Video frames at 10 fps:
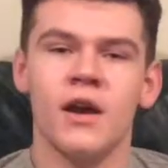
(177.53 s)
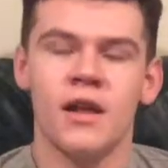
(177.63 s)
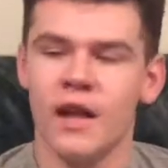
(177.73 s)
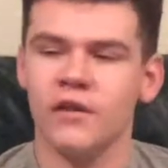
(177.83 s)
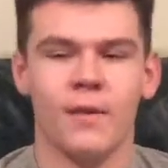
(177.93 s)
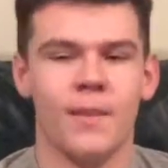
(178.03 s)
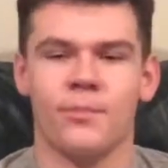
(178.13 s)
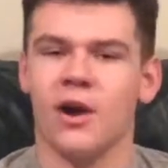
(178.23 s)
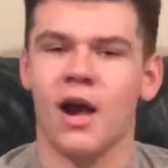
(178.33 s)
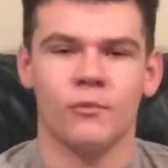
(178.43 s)
And that's my
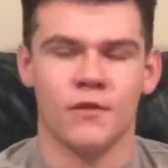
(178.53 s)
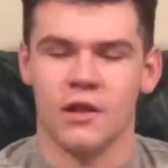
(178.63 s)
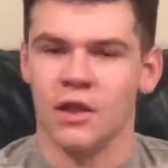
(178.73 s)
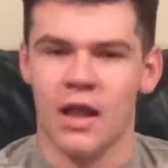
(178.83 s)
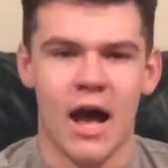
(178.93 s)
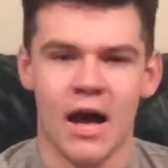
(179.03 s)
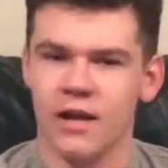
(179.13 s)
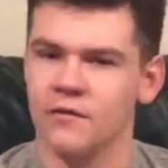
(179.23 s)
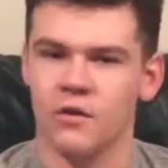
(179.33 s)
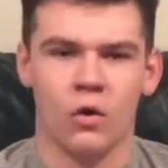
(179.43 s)
problem with a lot
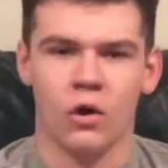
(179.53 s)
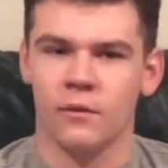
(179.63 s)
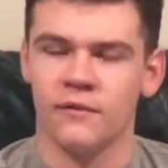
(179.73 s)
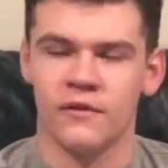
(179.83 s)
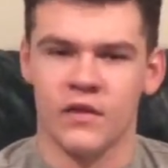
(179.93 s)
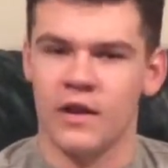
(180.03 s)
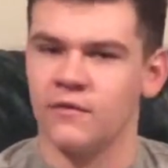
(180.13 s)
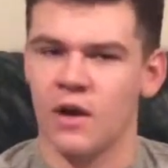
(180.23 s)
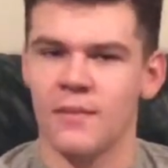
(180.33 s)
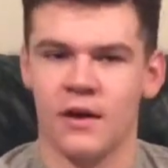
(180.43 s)
of the horror movies that have
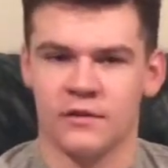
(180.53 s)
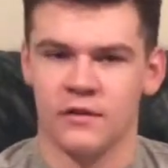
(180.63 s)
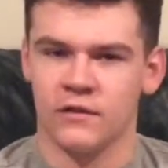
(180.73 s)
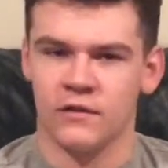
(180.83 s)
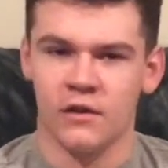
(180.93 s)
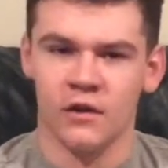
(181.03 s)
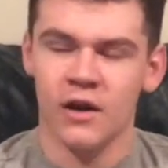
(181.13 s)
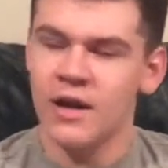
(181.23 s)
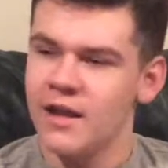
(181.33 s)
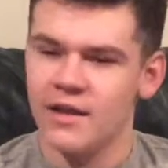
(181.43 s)
come out this year.
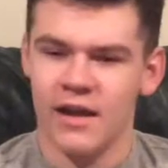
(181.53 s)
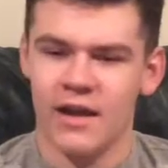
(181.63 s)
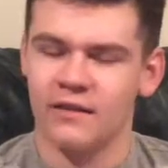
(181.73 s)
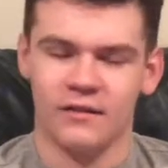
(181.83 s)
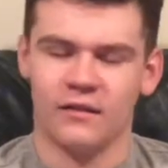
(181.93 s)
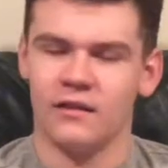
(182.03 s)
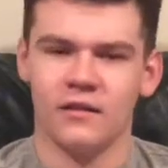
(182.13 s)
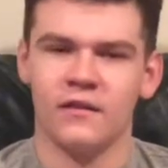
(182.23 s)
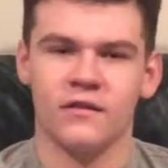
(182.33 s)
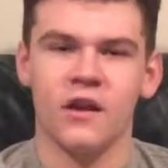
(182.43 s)
And that is,
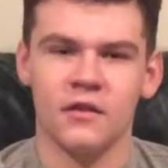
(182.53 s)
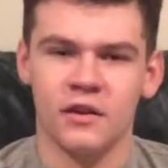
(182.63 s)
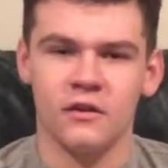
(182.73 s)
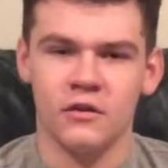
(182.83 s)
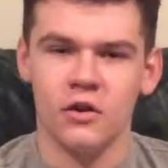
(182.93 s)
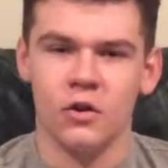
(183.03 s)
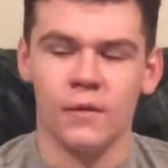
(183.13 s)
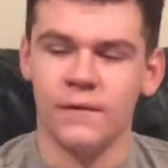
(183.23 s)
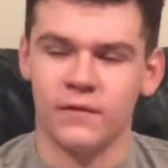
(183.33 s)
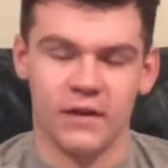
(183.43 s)
it's nothing new.
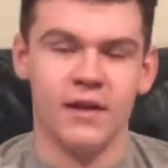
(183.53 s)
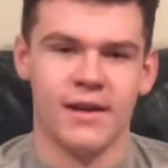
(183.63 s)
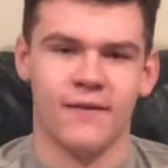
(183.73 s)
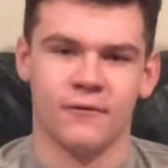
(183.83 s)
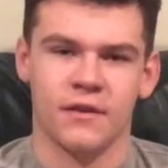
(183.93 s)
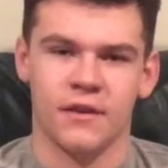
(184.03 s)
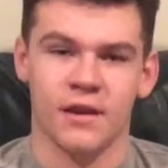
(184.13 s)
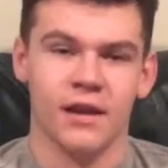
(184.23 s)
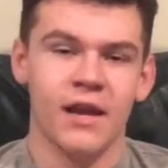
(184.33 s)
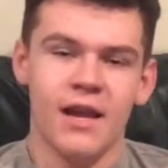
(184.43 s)
We've seen everything.
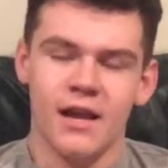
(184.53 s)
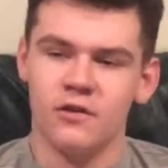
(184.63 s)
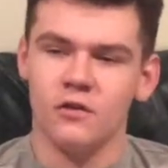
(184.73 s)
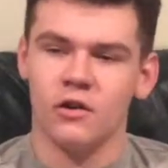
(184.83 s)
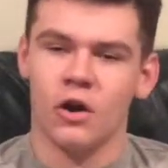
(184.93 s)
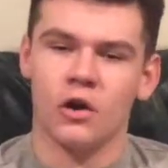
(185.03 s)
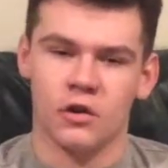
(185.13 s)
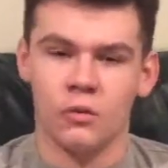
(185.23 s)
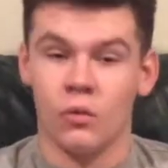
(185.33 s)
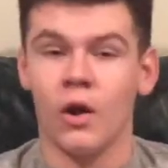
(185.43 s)
And you could
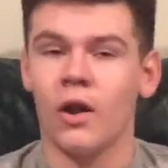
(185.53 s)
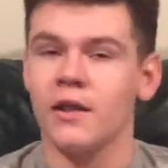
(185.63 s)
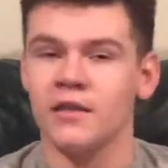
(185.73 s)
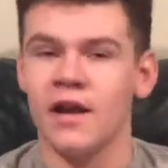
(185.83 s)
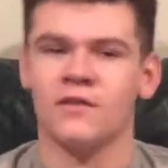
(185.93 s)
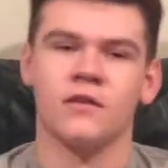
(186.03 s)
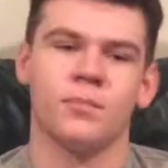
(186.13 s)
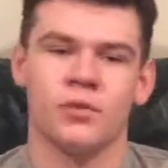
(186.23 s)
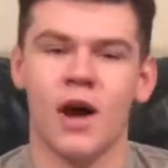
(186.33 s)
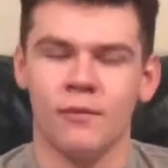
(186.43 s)
argue, well, that's the
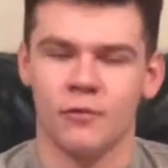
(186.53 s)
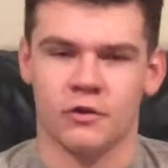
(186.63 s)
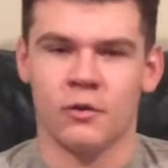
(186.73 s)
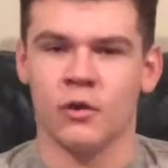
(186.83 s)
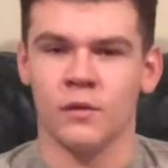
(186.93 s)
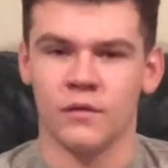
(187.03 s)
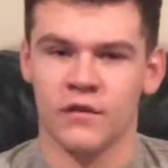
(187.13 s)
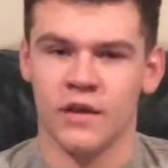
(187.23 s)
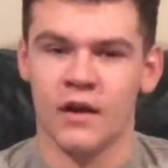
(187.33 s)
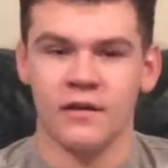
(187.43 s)
problem with horror
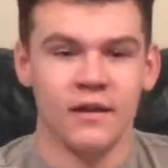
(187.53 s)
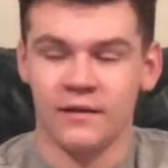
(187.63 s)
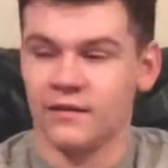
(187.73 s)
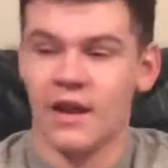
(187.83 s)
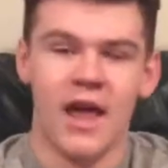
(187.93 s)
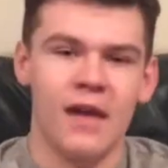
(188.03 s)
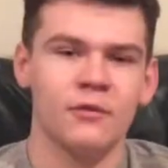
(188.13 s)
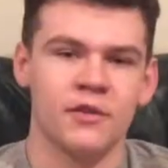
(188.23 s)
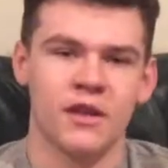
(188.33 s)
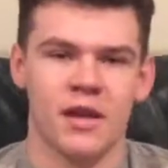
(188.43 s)
movies nowadays, is that
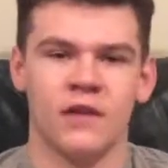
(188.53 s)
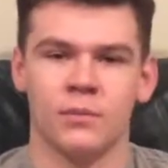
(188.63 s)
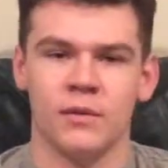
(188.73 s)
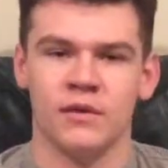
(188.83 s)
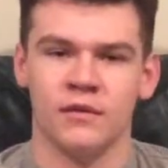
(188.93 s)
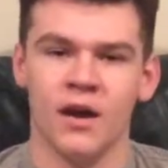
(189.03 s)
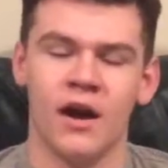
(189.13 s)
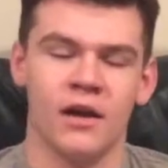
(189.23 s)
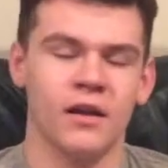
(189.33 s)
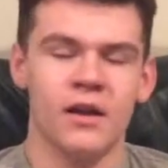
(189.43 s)
everything has been
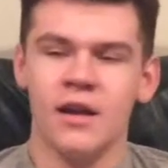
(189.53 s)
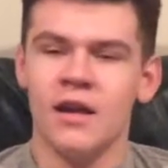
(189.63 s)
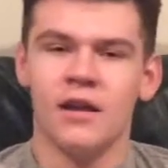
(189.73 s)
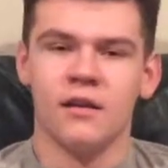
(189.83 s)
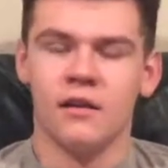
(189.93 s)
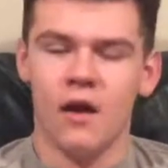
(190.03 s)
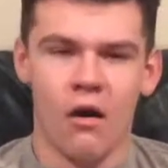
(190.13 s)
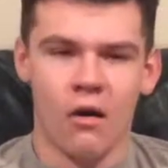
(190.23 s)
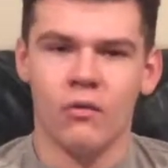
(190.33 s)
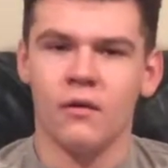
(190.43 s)
done.
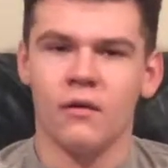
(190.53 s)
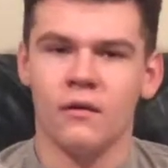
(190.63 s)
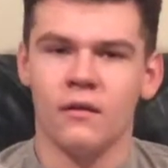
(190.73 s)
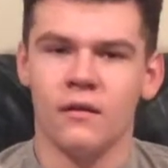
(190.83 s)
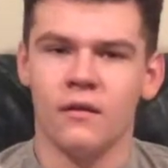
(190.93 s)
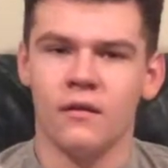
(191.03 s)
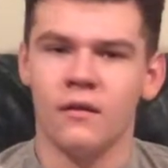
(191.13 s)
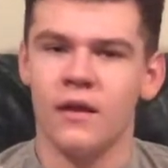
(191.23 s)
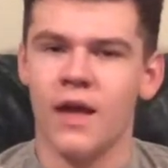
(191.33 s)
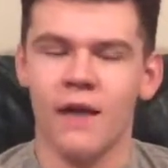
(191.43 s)
No,
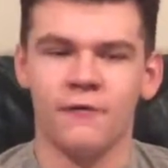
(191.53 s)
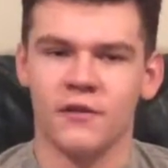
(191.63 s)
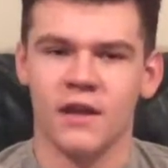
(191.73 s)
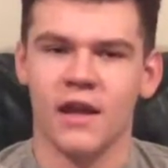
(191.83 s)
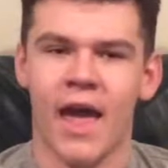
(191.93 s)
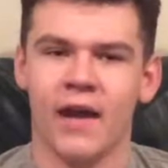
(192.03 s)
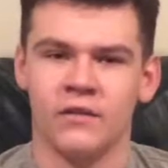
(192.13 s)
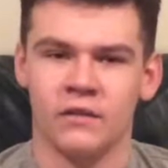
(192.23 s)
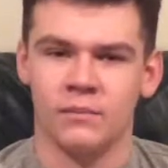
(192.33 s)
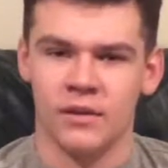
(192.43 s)
everything
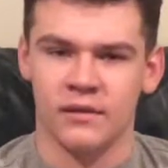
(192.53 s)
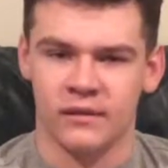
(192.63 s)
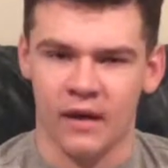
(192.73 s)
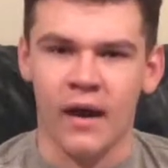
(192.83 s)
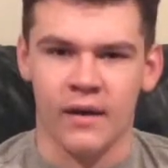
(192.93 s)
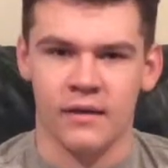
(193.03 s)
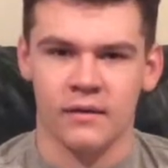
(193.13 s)
hasn't been done.